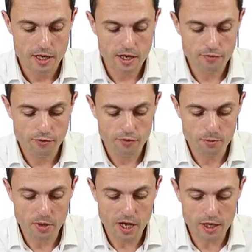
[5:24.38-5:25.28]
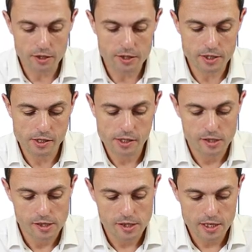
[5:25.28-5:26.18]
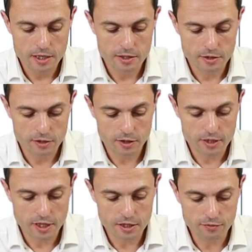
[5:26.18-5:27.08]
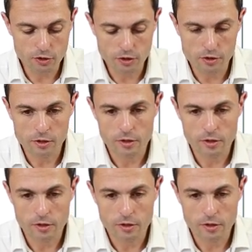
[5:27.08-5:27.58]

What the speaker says: if the pilot is successful,